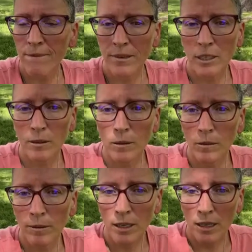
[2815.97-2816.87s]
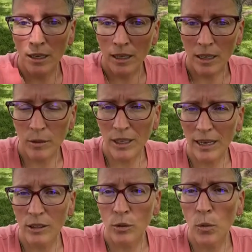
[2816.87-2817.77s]
So it was
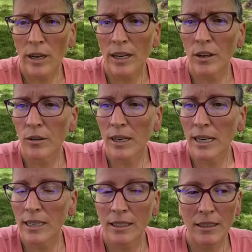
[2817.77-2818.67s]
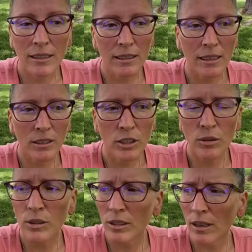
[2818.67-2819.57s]
like 20 degrees in
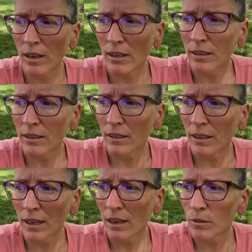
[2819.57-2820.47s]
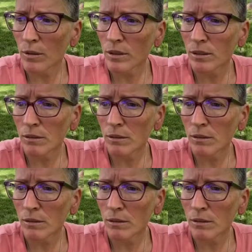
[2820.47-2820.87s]
Tucson and I was